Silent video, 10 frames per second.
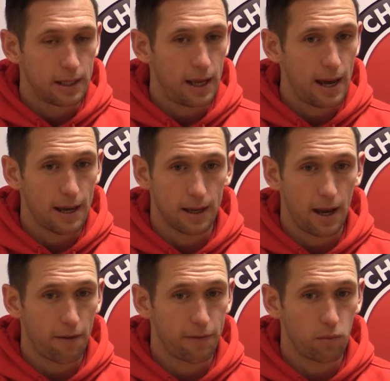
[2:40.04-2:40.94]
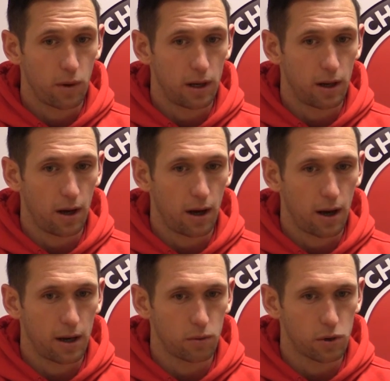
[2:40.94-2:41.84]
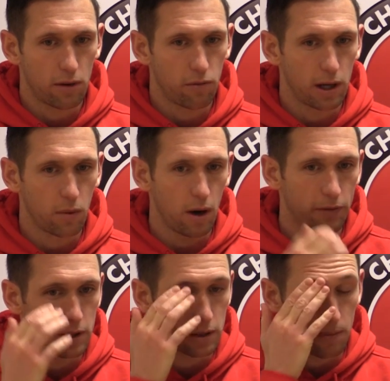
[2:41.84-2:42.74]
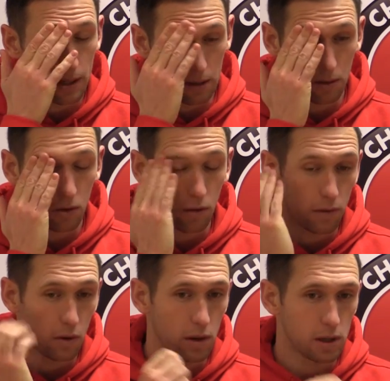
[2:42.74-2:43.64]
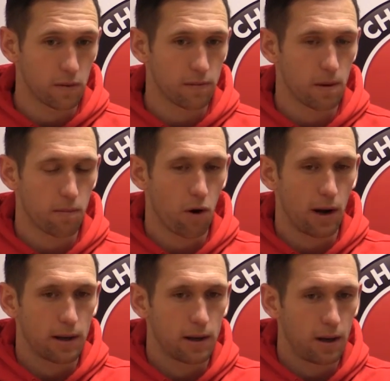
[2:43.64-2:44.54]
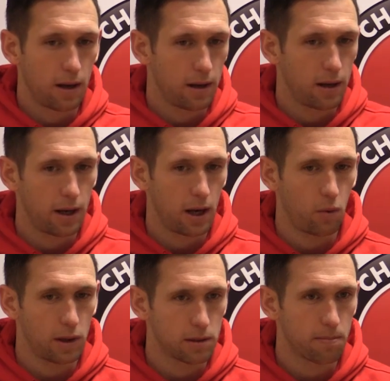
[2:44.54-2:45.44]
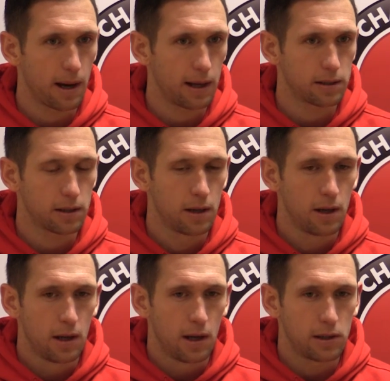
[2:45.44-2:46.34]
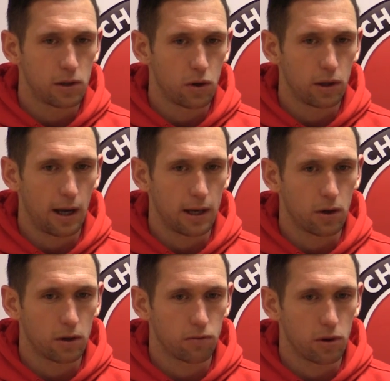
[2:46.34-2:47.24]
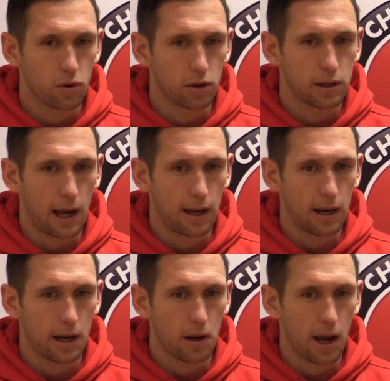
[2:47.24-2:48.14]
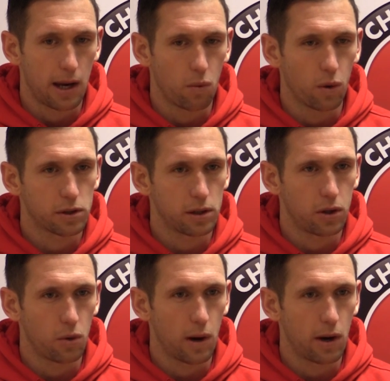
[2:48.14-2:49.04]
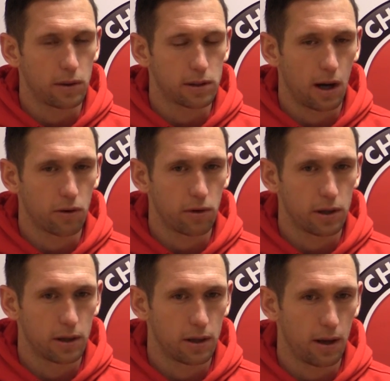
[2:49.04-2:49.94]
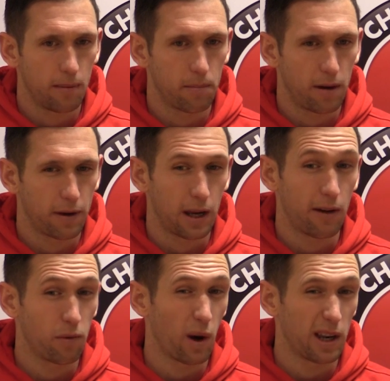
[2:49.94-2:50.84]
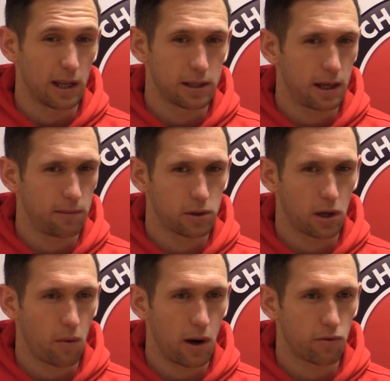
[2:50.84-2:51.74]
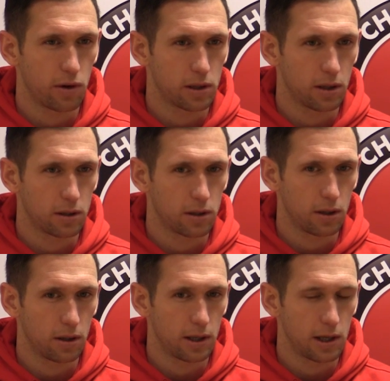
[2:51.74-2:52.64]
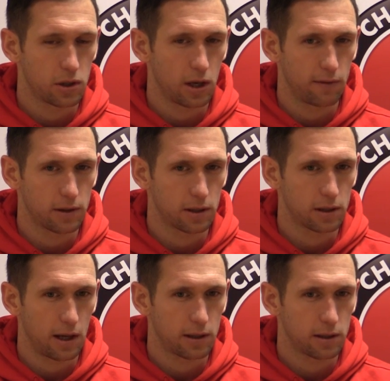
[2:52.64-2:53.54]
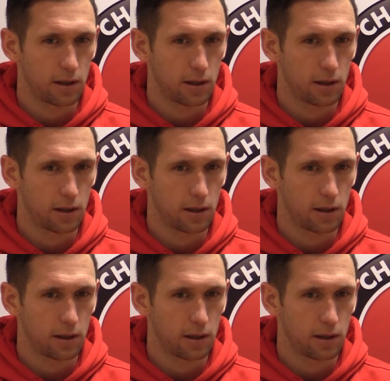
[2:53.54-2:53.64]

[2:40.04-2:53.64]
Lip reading: Yeah, I think I know Jake really well. Obviously, I spent a good few years with him at Brighton. I know what he's about. He's a good lad. He's got real good talent, and he wants to do well. He's hungry. I think everyone in the team's so hungry to achieve success.